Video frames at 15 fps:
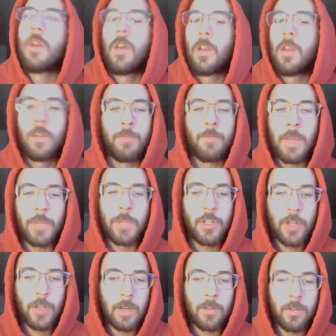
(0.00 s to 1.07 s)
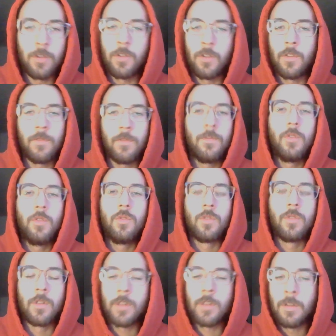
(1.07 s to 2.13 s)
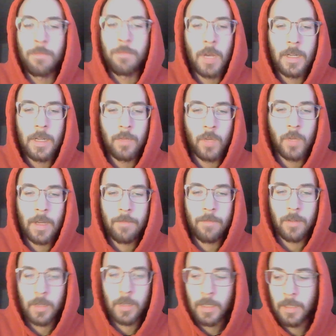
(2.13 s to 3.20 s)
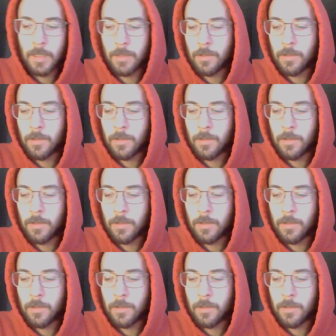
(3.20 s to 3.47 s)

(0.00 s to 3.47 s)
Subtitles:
maybe shelter or food or some money, whatever it is,